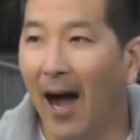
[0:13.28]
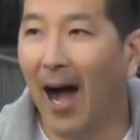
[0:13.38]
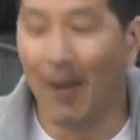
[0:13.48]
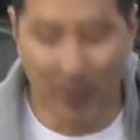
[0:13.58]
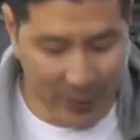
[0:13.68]

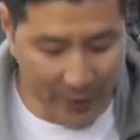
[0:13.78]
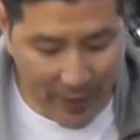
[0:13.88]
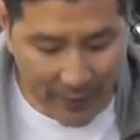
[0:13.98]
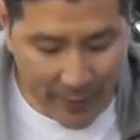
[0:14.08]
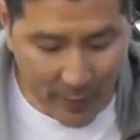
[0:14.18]
I'm the
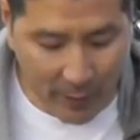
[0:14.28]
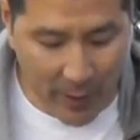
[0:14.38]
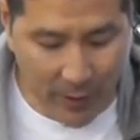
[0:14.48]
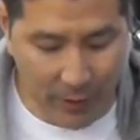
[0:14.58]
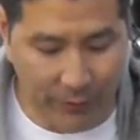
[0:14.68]
son of
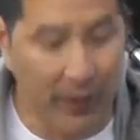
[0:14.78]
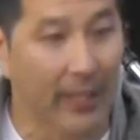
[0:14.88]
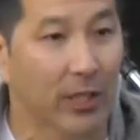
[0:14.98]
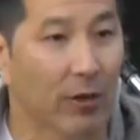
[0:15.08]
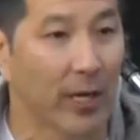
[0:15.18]
immigrants who
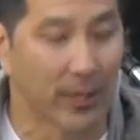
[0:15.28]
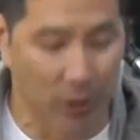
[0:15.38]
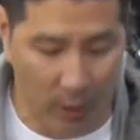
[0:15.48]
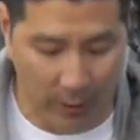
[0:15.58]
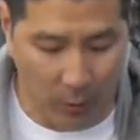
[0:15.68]
fled Korea
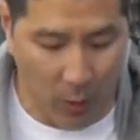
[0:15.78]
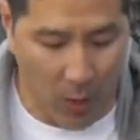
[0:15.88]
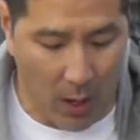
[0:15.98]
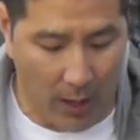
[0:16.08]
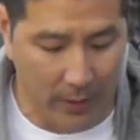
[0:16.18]
during the
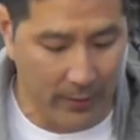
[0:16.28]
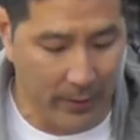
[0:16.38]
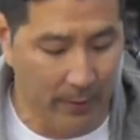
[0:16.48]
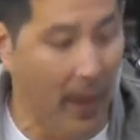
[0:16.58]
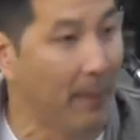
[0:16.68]
war.
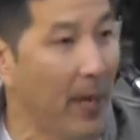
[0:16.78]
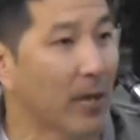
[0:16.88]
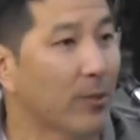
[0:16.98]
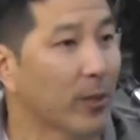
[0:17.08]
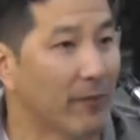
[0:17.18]
My
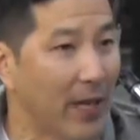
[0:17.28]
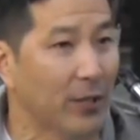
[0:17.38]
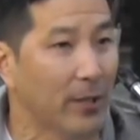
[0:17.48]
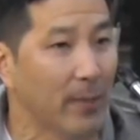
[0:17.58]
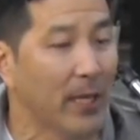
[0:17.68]
parents would
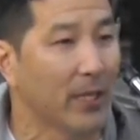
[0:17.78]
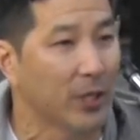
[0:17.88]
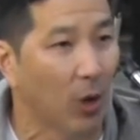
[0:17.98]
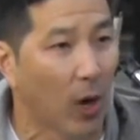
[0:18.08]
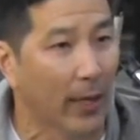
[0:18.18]
eventually meet in
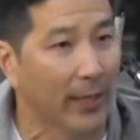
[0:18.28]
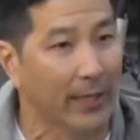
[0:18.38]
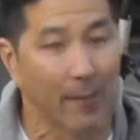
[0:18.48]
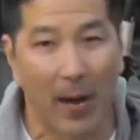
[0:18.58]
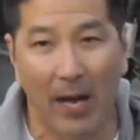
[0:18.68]
New York and
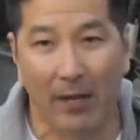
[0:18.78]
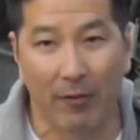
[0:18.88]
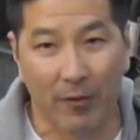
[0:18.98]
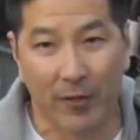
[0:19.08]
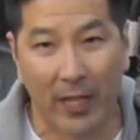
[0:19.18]
get married at
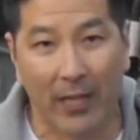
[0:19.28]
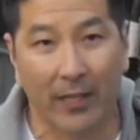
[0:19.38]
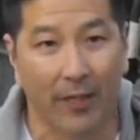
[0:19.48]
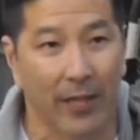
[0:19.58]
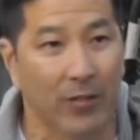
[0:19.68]
Riverside
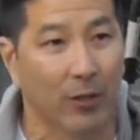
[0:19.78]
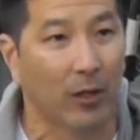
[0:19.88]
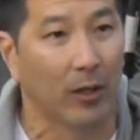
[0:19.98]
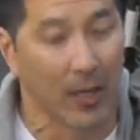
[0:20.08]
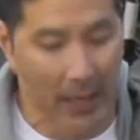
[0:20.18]

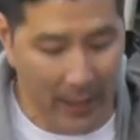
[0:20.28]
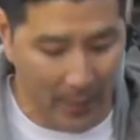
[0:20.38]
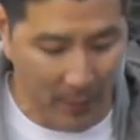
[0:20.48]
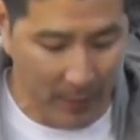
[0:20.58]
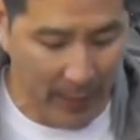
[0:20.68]
Cathedral in
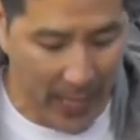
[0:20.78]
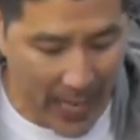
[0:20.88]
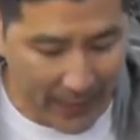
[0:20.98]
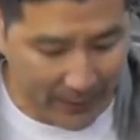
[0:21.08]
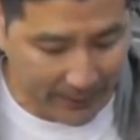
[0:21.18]
Upper
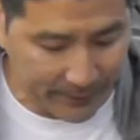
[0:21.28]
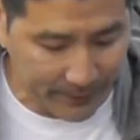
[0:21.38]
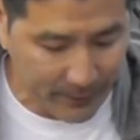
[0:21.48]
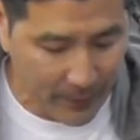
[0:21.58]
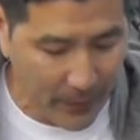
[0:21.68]
Manhattan.
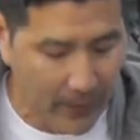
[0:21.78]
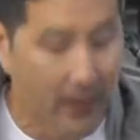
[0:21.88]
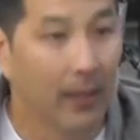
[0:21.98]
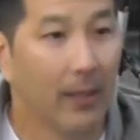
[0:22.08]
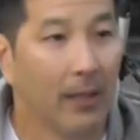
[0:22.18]

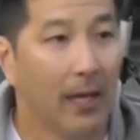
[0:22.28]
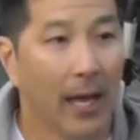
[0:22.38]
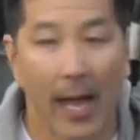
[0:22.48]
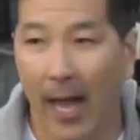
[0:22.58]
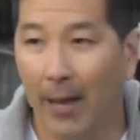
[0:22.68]

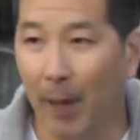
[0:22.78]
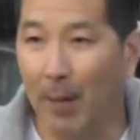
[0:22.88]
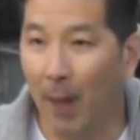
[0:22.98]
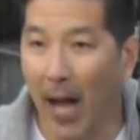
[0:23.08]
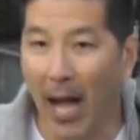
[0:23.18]
And my
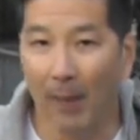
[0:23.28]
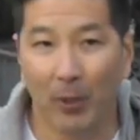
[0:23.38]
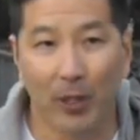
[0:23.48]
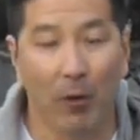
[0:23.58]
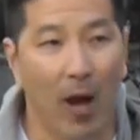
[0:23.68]
mom
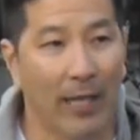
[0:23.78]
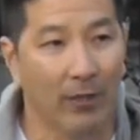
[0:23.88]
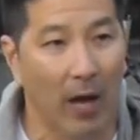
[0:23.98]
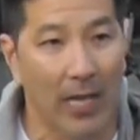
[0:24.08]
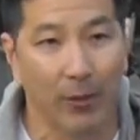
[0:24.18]
would go on to
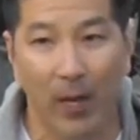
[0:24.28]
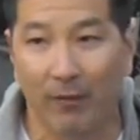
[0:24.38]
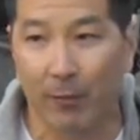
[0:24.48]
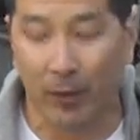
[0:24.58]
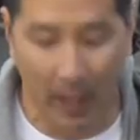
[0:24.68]
graduate
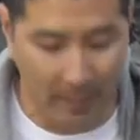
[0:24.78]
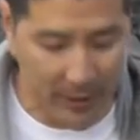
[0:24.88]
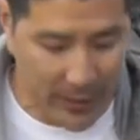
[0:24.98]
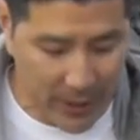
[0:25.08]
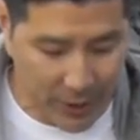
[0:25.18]
from Columbia
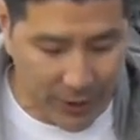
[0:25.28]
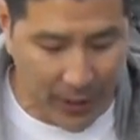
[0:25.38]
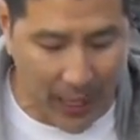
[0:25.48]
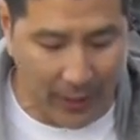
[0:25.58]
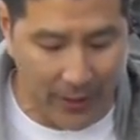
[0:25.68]
Teachers
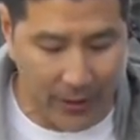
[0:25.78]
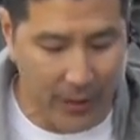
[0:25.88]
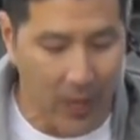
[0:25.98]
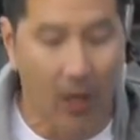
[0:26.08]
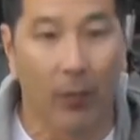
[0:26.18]
College
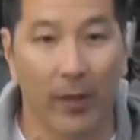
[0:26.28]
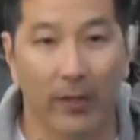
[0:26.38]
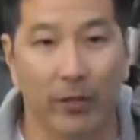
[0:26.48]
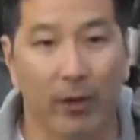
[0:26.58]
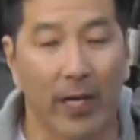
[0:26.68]
with a
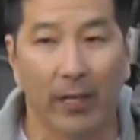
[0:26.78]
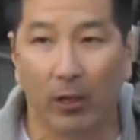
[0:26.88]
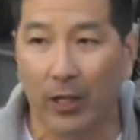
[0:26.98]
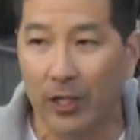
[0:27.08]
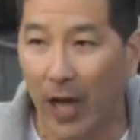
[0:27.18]
degree in
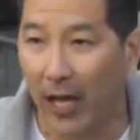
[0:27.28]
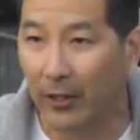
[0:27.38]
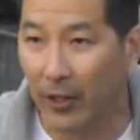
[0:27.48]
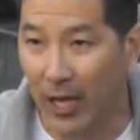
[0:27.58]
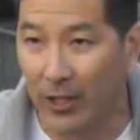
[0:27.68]
early
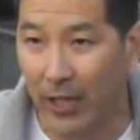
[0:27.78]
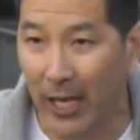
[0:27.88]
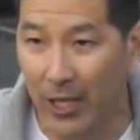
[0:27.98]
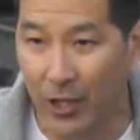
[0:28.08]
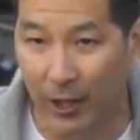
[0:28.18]
childhood
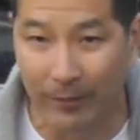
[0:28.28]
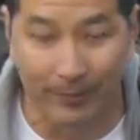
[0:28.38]
education.